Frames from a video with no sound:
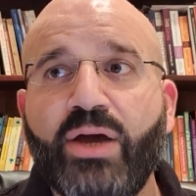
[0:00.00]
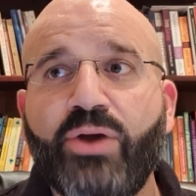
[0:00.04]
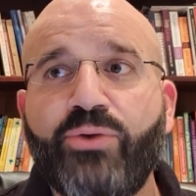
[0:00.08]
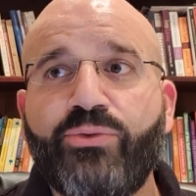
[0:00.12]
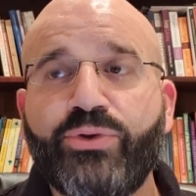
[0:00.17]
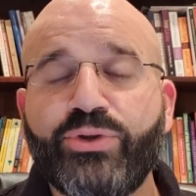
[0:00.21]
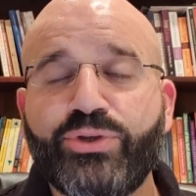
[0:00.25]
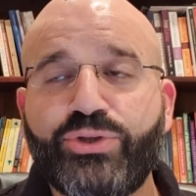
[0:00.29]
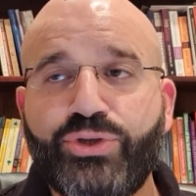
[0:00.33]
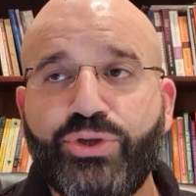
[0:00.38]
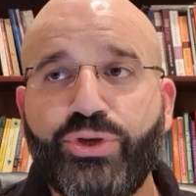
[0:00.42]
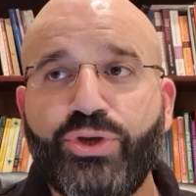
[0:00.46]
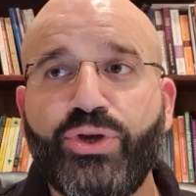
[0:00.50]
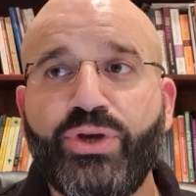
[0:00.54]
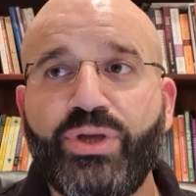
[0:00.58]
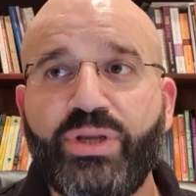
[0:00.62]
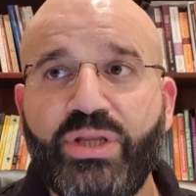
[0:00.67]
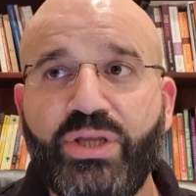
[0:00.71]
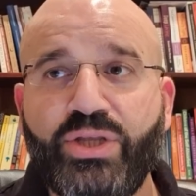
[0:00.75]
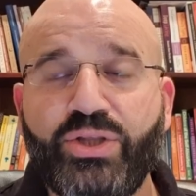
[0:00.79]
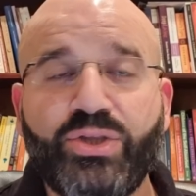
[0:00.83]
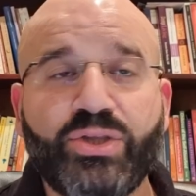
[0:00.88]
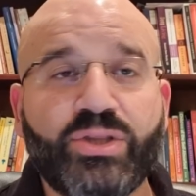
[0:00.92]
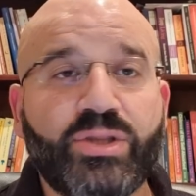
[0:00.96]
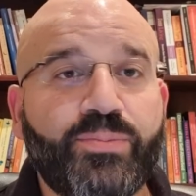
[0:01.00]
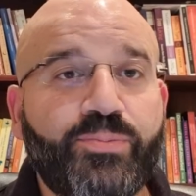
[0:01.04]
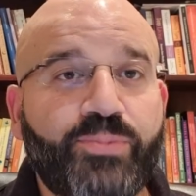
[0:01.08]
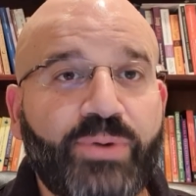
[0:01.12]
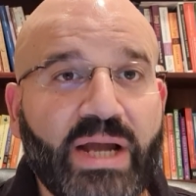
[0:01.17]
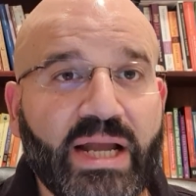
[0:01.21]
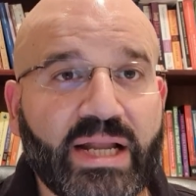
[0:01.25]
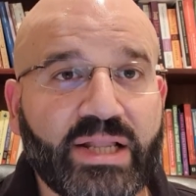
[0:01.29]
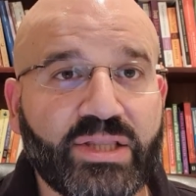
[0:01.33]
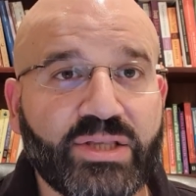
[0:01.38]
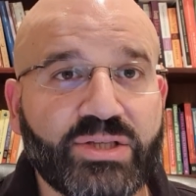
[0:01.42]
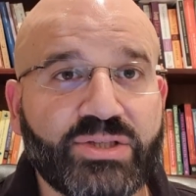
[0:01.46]
returning to the
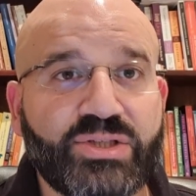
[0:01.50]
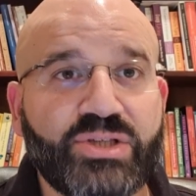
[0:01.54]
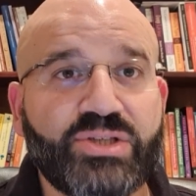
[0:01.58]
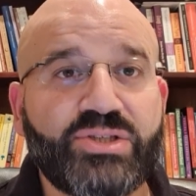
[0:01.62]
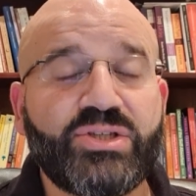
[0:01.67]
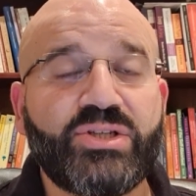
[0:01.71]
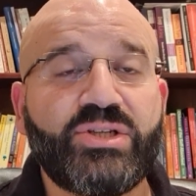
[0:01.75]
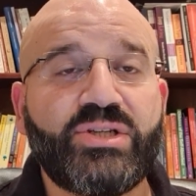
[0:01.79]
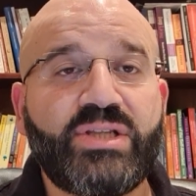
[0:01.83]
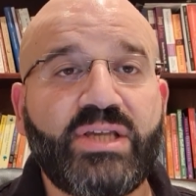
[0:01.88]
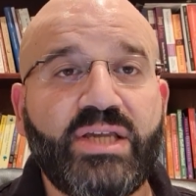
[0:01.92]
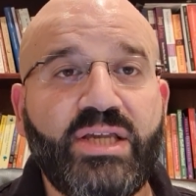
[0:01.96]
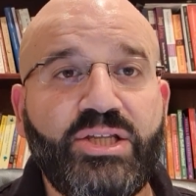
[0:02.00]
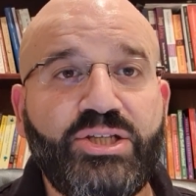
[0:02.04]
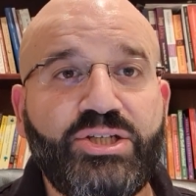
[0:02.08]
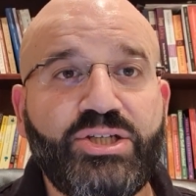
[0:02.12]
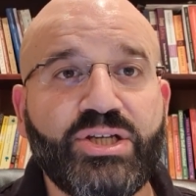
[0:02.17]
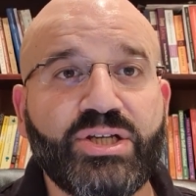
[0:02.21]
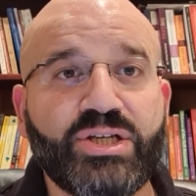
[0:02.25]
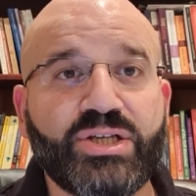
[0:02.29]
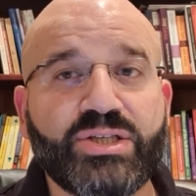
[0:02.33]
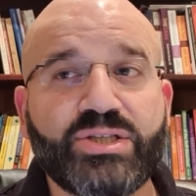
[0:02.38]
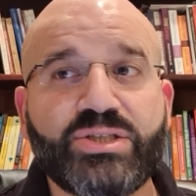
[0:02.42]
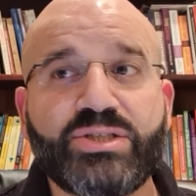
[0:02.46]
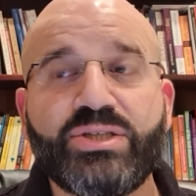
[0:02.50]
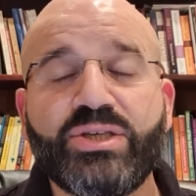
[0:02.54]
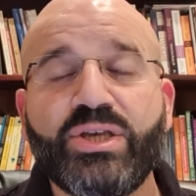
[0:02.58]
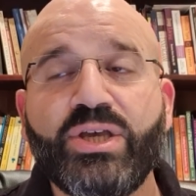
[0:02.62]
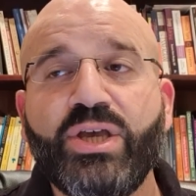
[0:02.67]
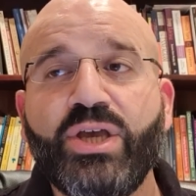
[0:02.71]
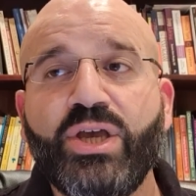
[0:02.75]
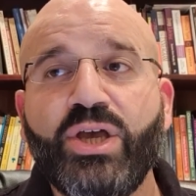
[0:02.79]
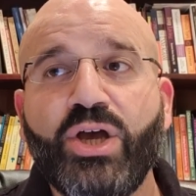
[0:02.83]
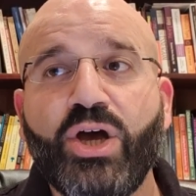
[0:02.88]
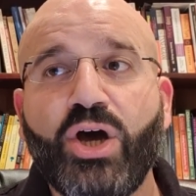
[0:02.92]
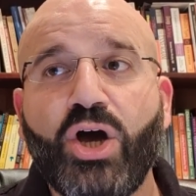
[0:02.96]
practices and teachings
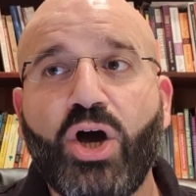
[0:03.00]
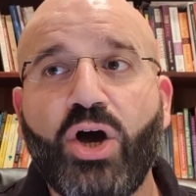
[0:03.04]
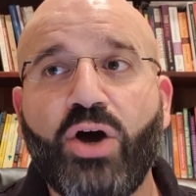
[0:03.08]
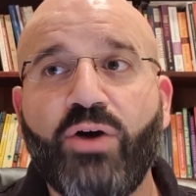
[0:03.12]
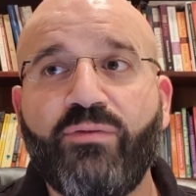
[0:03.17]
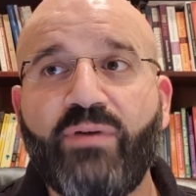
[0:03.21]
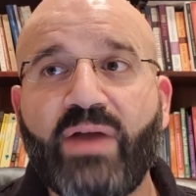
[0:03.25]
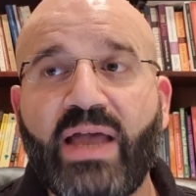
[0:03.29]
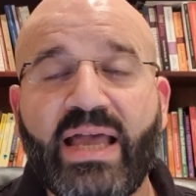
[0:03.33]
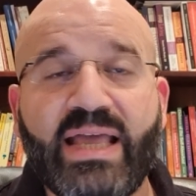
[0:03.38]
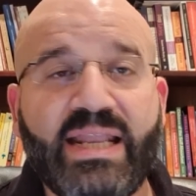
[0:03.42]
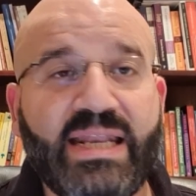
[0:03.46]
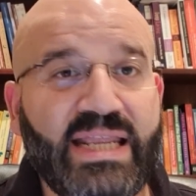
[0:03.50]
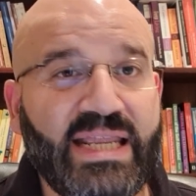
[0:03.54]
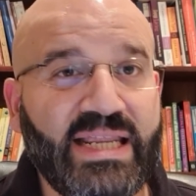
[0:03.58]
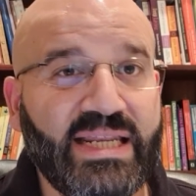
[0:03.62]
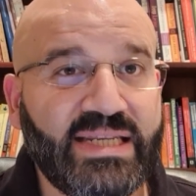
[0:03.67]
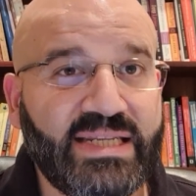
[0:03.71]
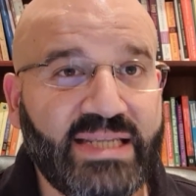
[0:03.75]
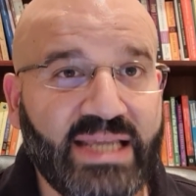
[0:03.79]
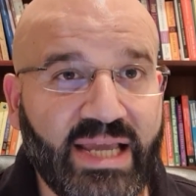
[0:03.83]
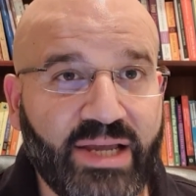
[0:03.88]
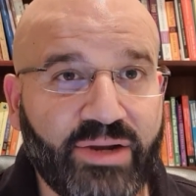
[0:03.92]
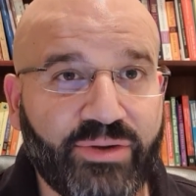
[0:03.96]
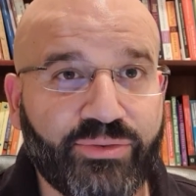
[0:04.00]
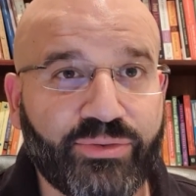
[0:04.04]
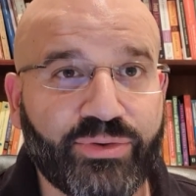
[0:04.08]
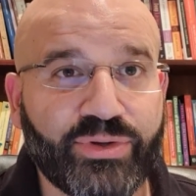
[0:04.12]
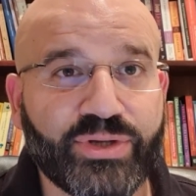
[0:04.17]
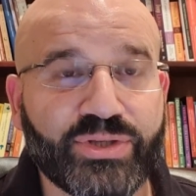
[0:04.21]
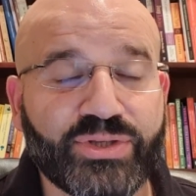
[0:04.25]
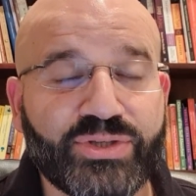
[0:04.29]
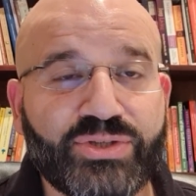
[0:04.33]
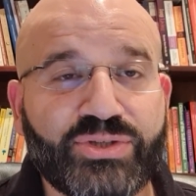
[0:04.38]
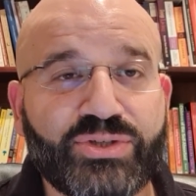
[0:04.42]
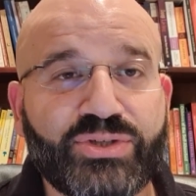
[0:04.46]
of an
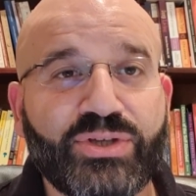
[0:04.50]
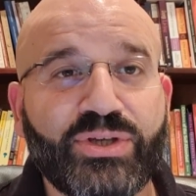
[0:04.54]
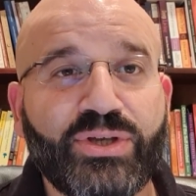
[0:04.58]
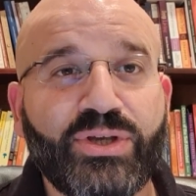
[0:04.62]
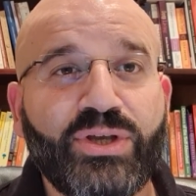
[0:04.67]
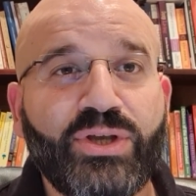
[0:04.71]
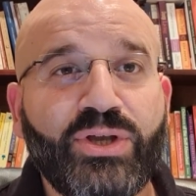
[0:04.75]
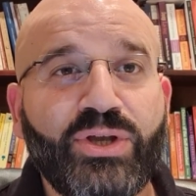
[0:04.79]
integrous,